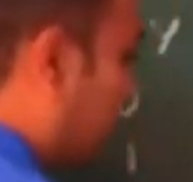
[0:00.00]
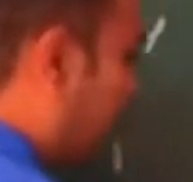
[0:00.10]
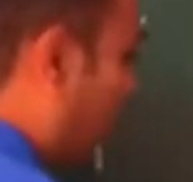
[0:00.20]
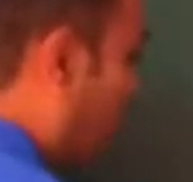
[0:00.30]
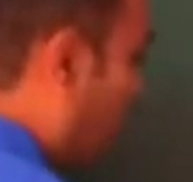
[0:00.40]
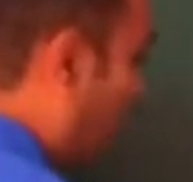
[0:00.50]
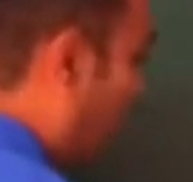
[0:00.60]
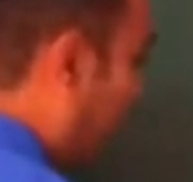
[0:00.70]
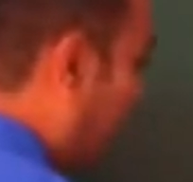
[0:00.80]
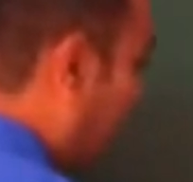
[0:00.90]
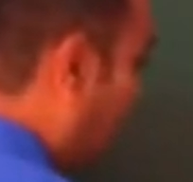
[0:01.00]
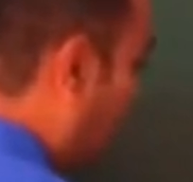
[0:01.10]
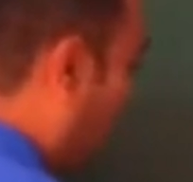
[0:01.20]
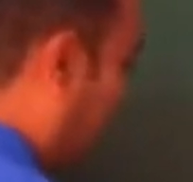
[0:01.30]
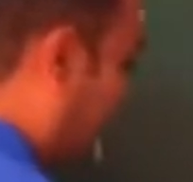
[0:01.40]
0,
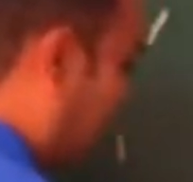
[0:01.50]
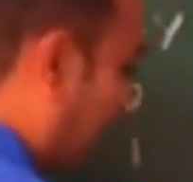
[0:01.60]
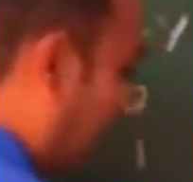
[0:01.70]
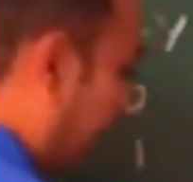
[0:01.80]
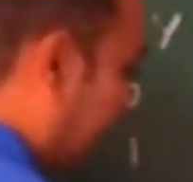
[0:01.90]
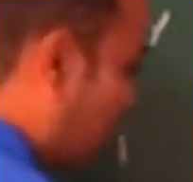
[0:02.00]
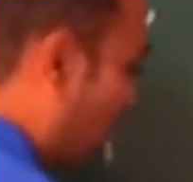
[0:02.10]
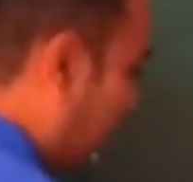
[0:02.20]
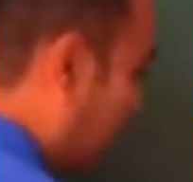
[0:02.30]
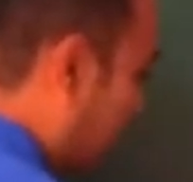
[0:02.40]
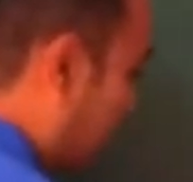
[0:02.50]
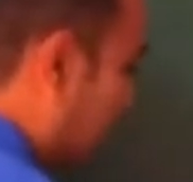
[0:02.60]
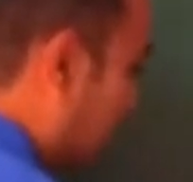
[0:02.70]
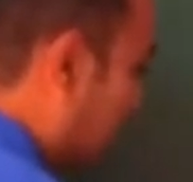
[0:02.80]
1, 1. Next 1,